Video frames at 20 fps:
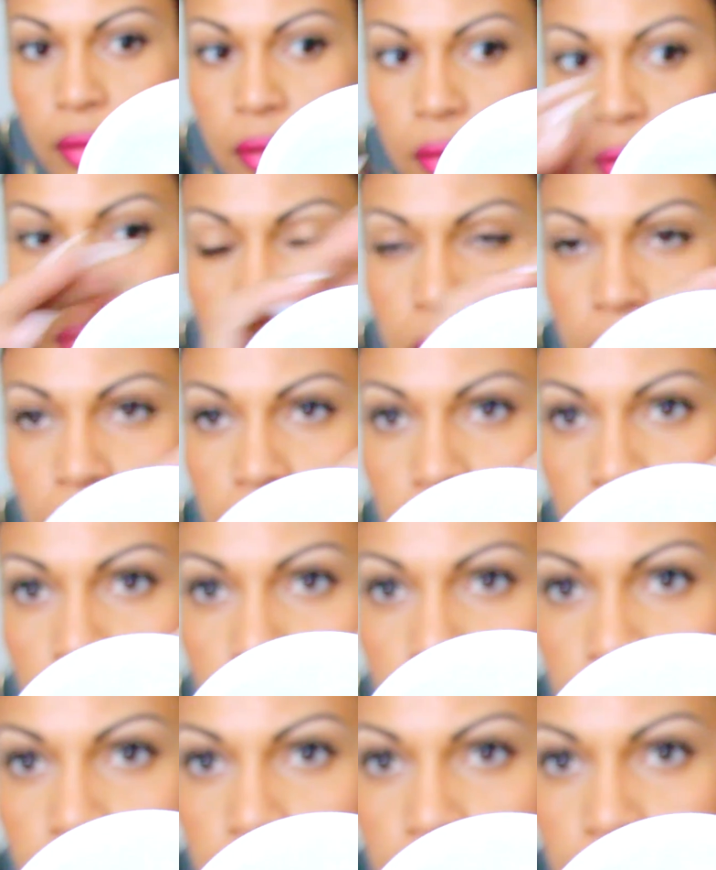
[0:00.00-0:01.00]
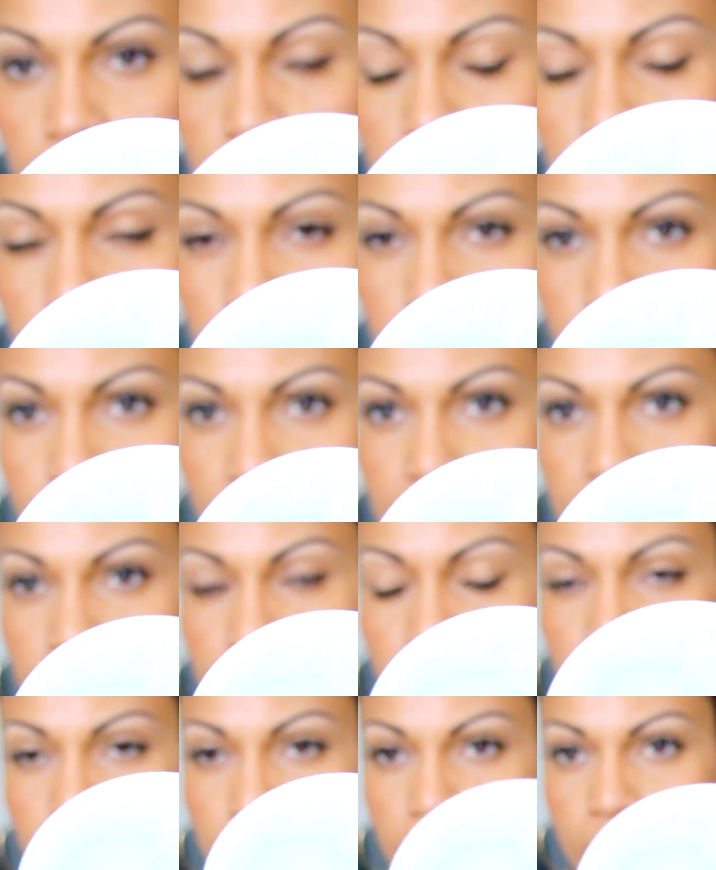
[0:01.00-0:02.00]
This is gonna feel good on my
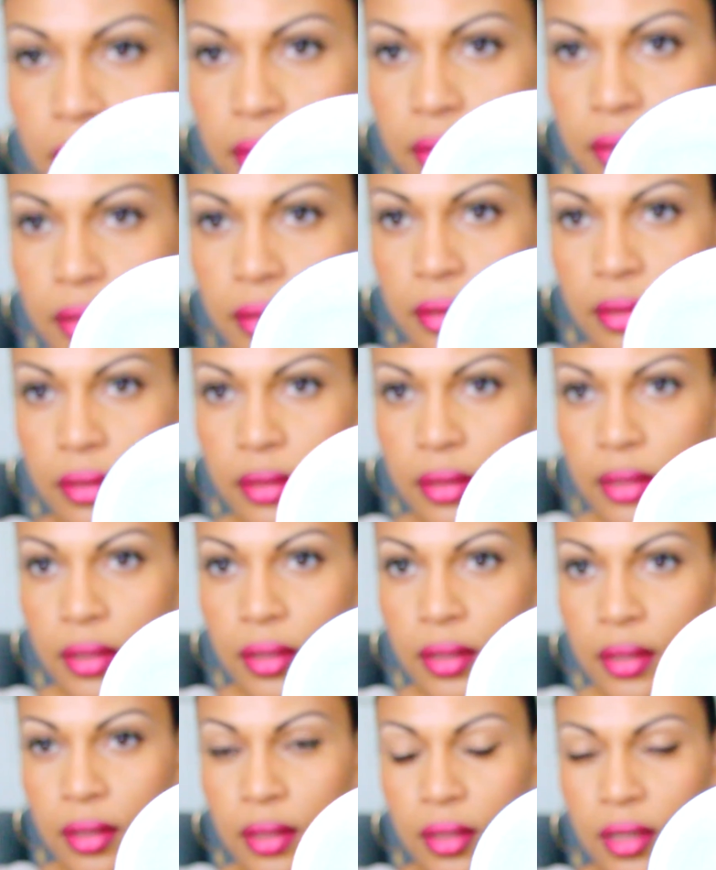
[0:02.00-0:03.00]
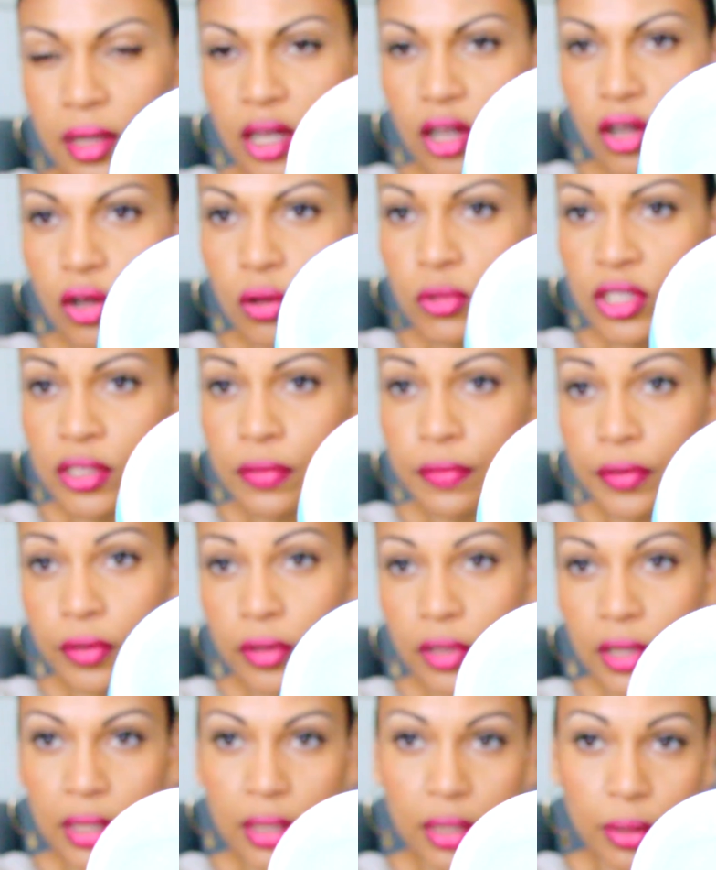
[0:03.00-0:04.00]
skin. I almost
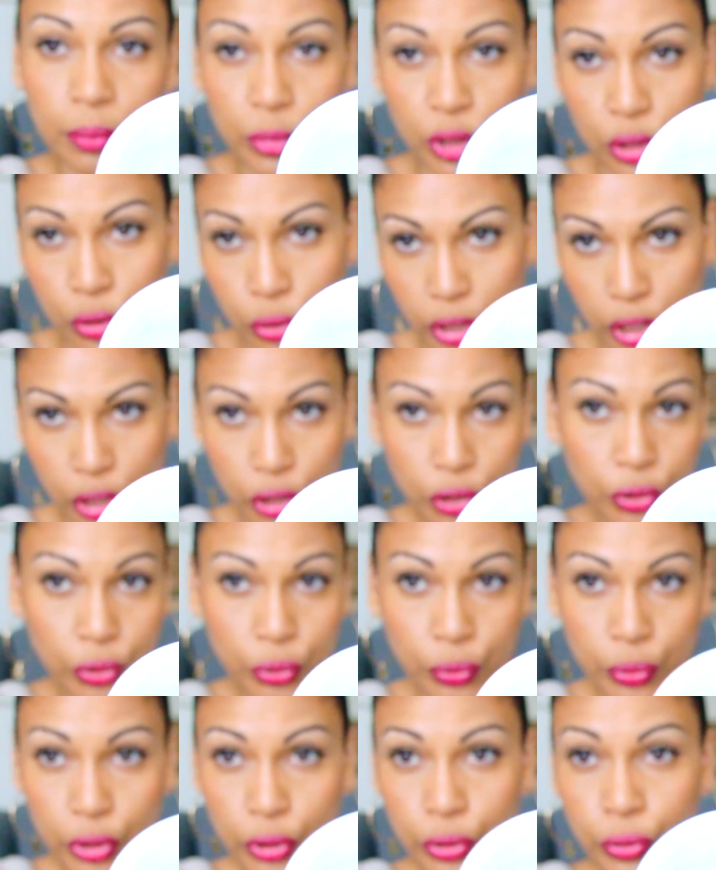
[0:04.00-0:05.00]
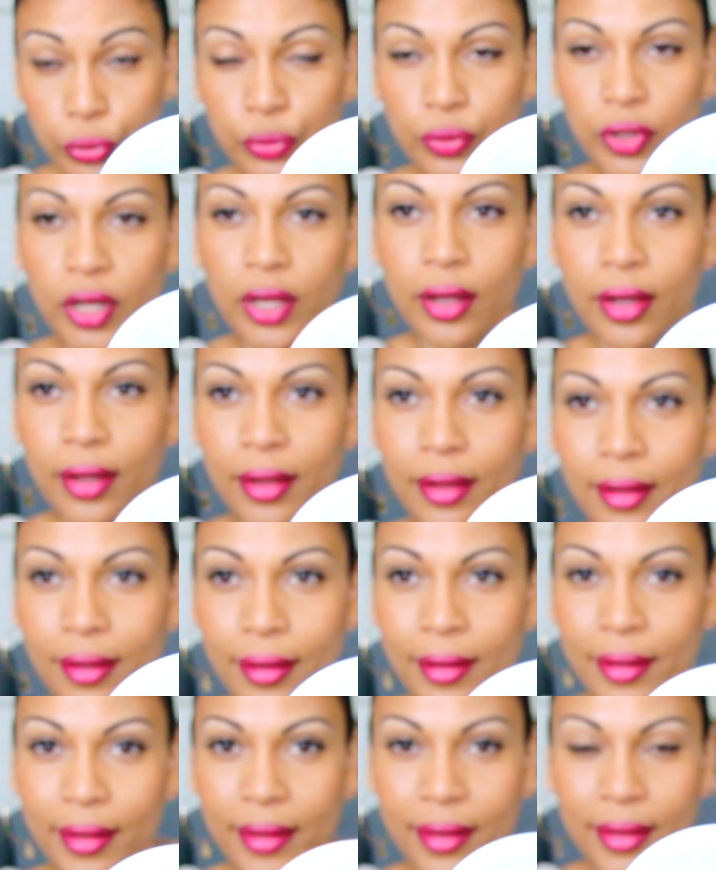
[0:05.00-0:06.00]
feel like a beauty guru.
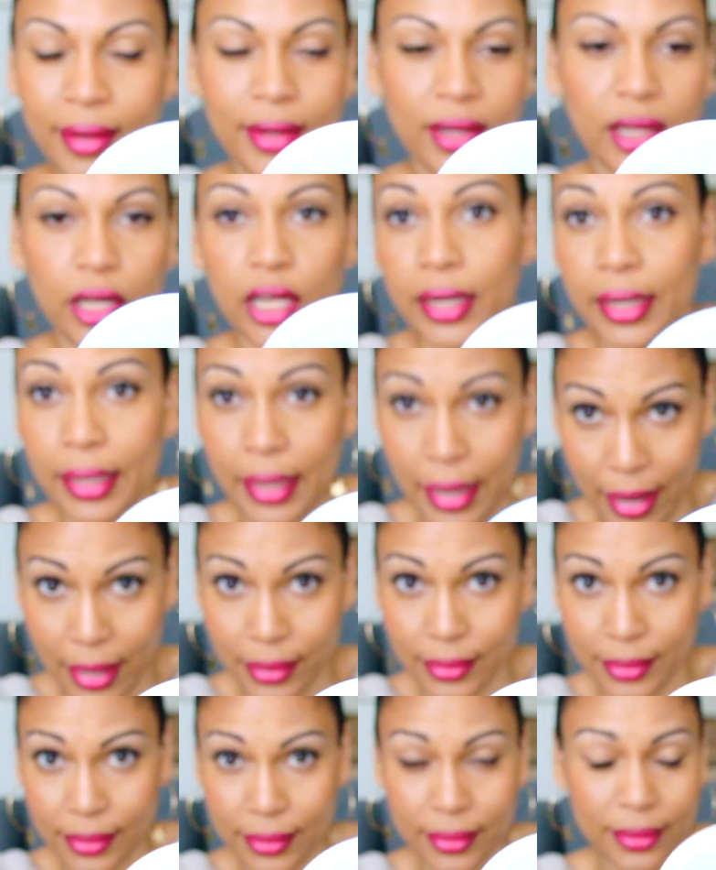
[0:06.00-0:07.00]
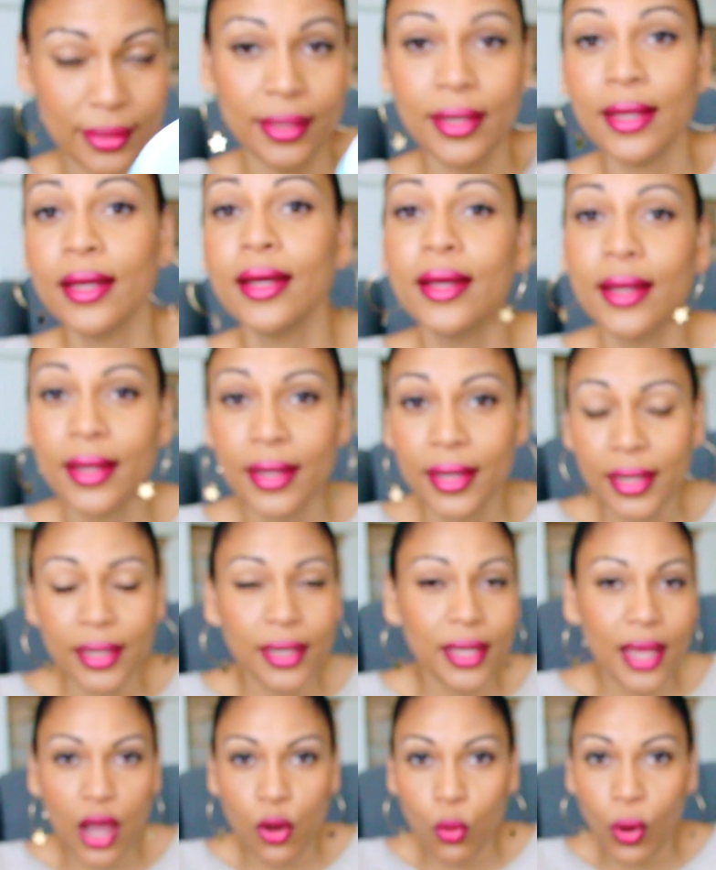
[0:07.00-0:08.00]
Not.
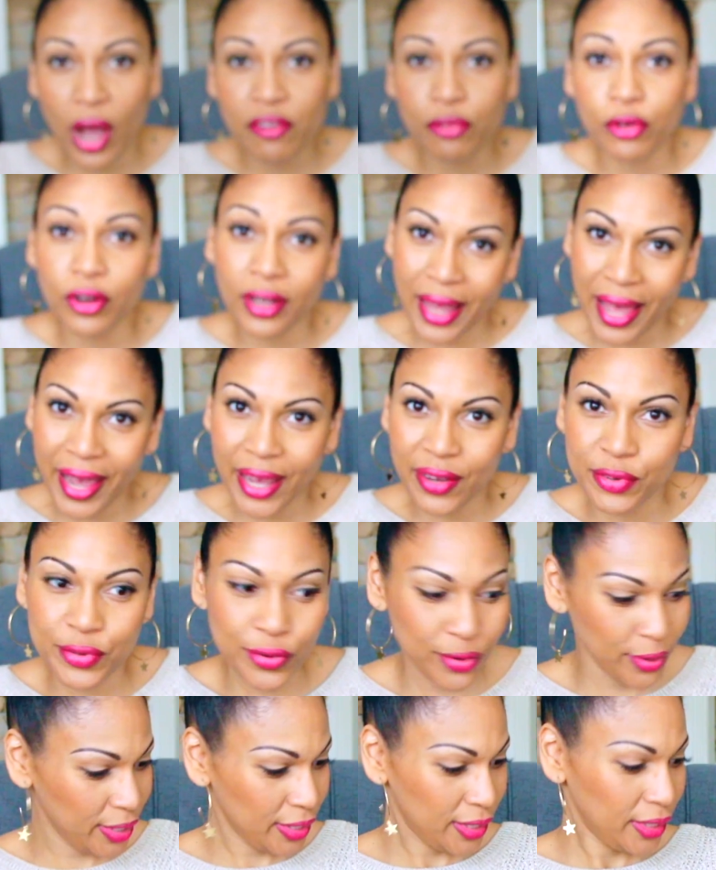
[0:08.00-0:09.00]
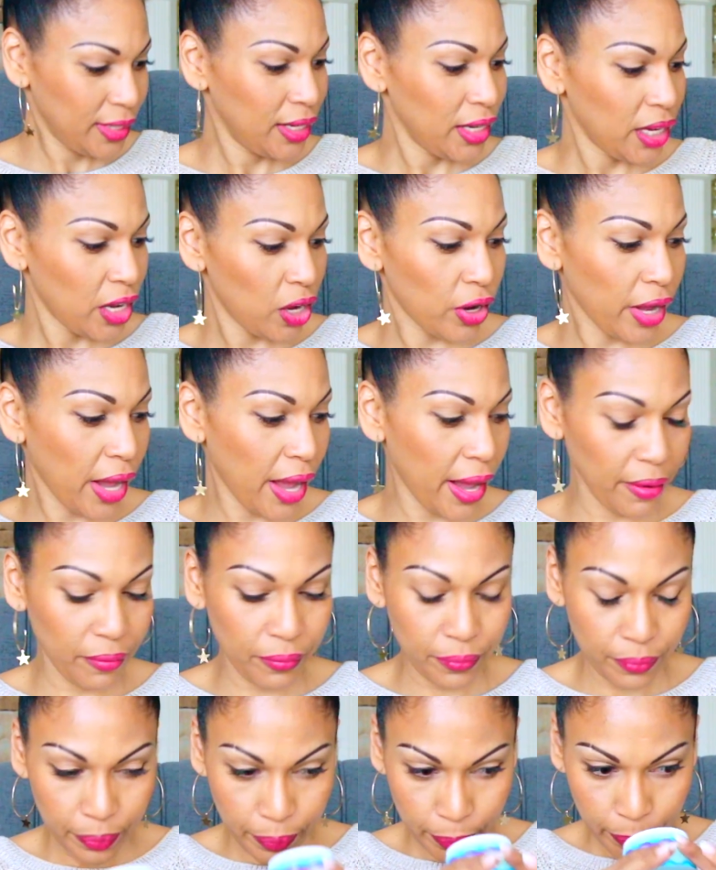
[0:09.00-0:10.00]
DIY for life. Okay.
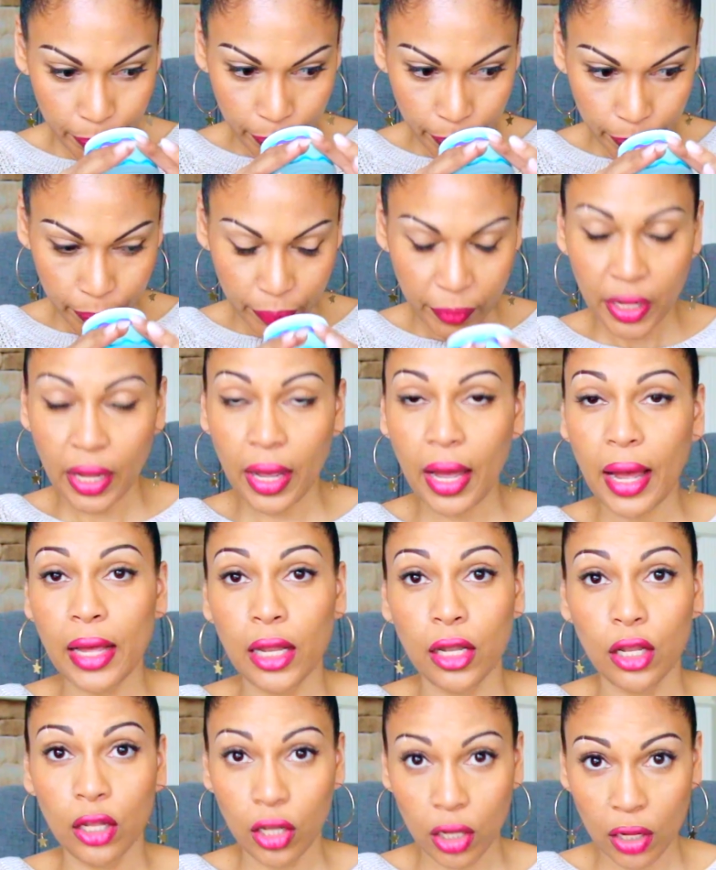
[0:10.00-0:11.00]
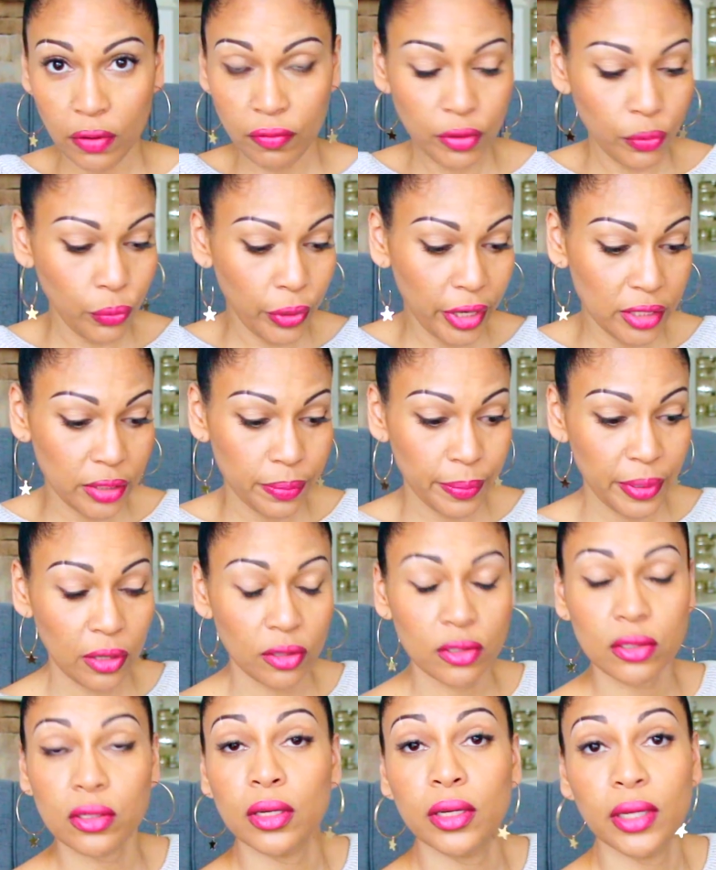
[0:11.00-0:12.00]
I love the way it
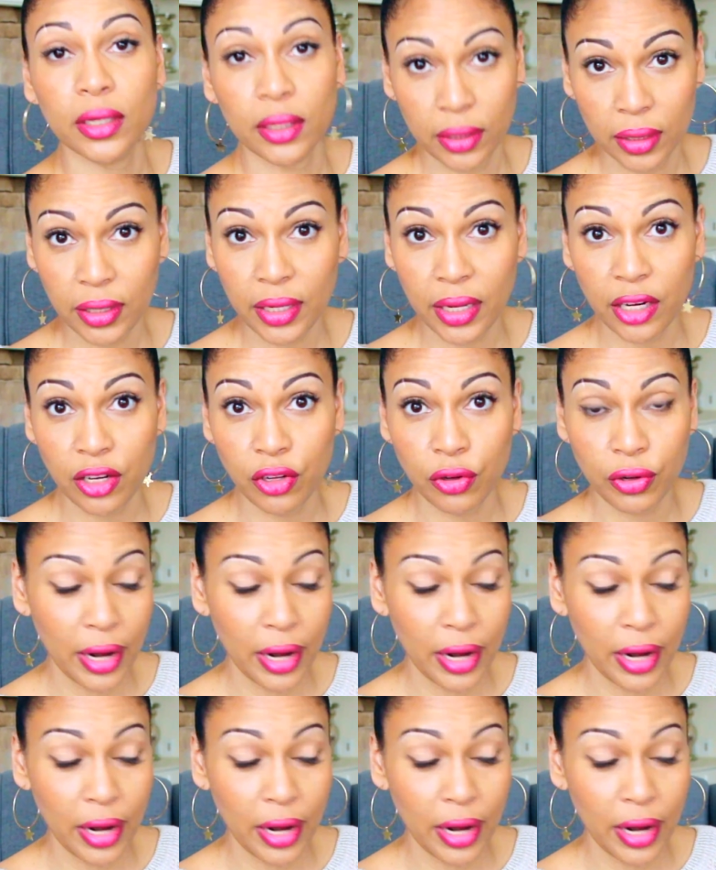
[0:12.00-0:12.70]
smells. Kid you